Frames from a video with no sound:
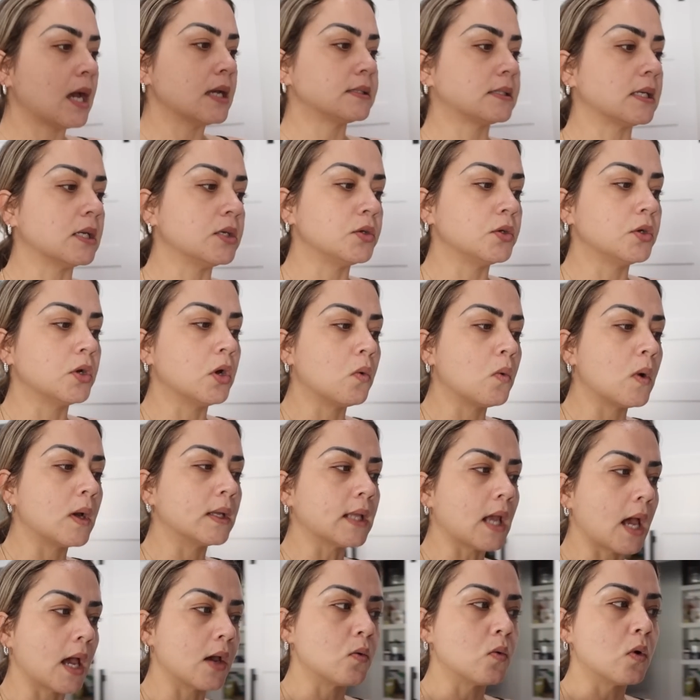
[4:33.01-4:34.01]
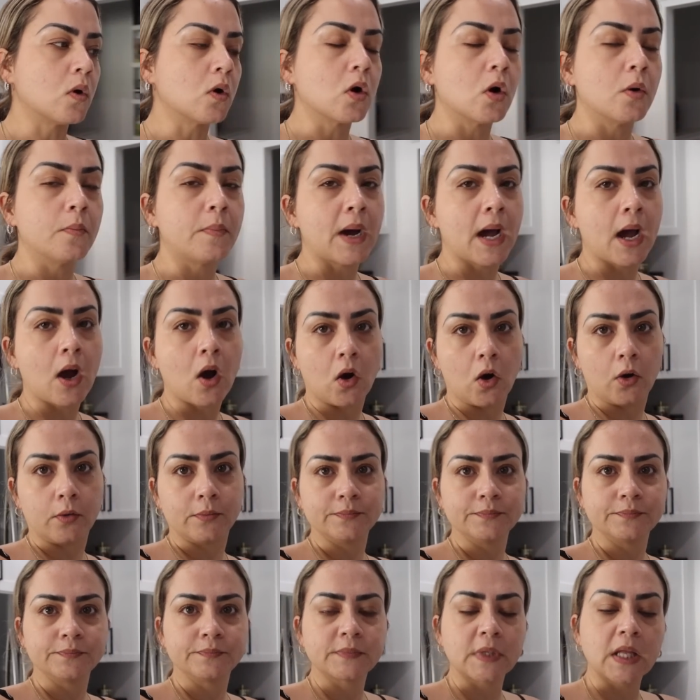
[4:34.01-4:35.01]
I said, you know what, I won't go back
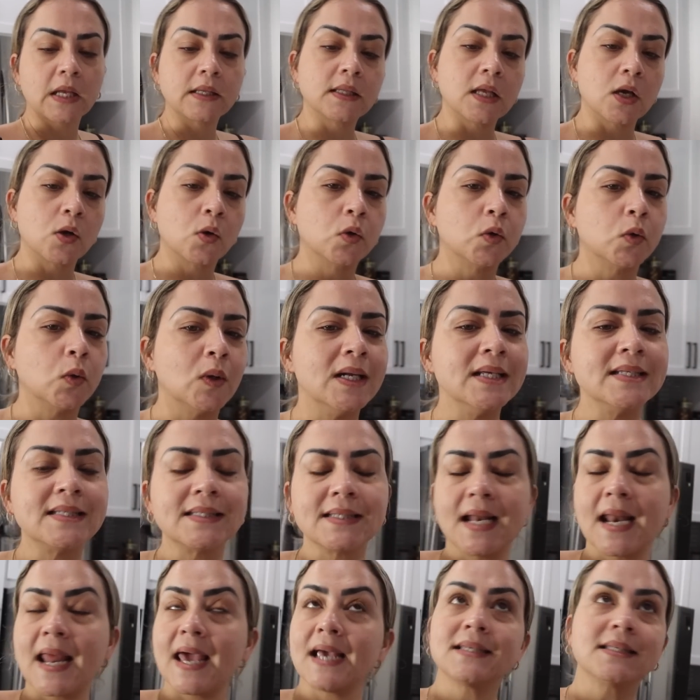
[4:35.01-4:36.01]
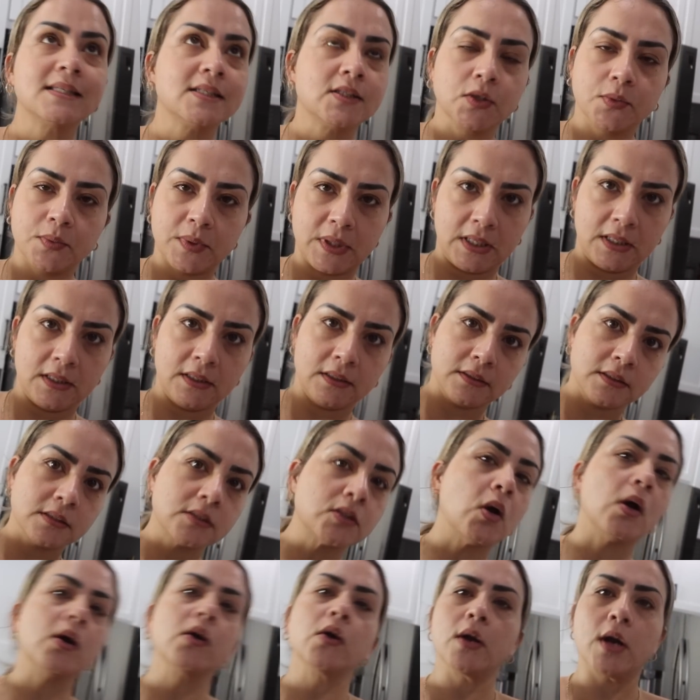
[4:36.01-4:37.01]
home. The Goodwill is next to me,
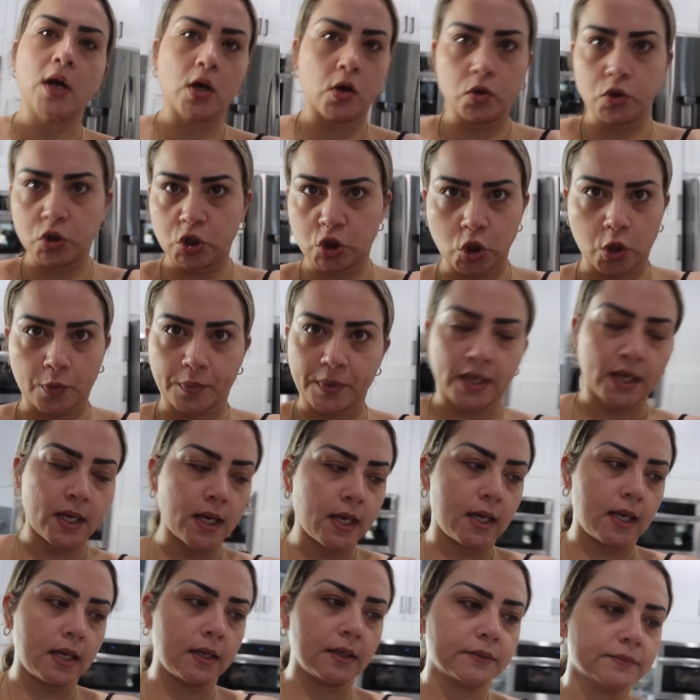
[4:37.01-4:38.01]
so I'm gonna go shopping again.